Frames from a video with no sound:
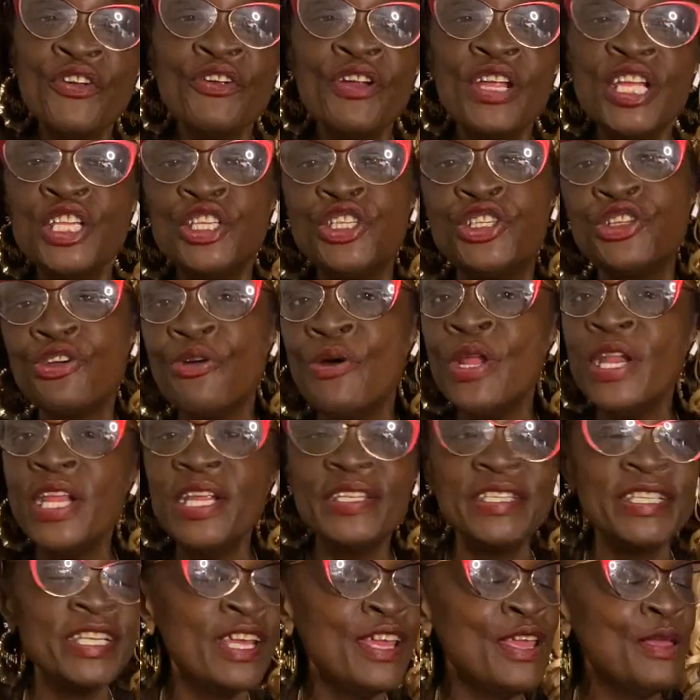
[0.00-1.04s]
and joining
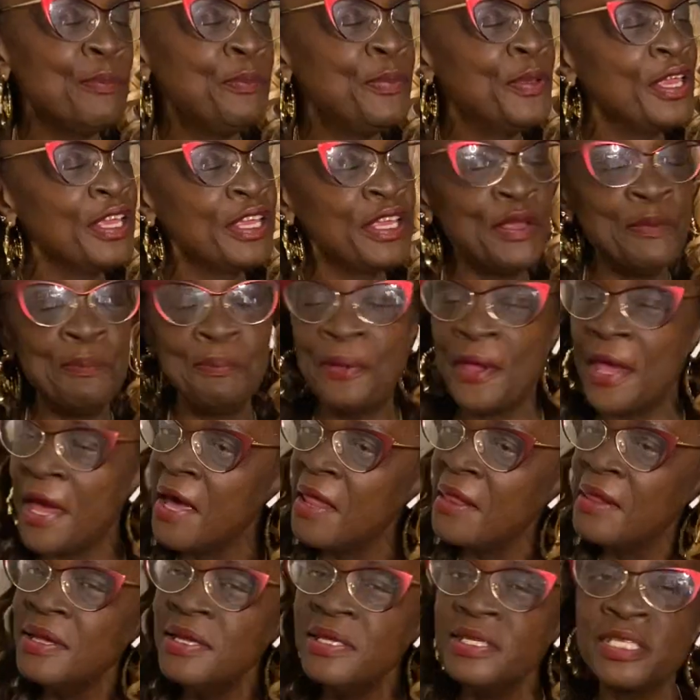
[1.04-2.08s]
Team
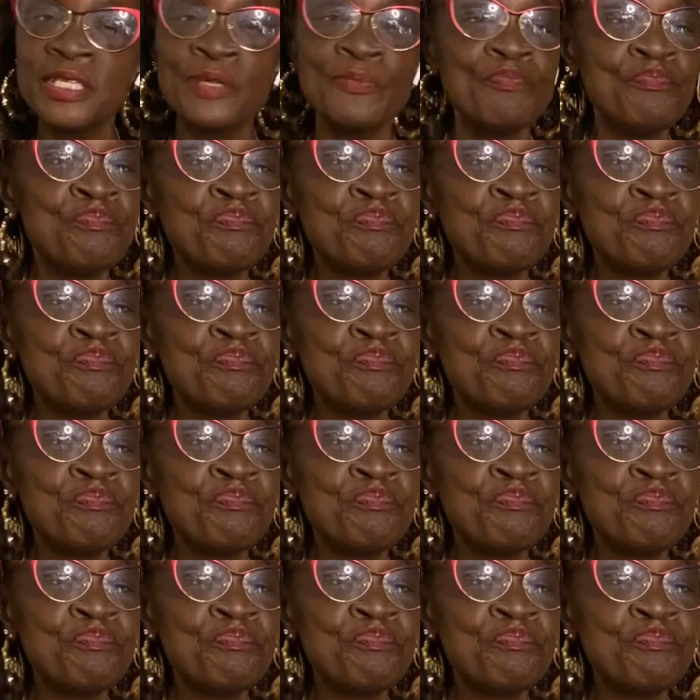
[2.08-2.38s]
PickiePalate.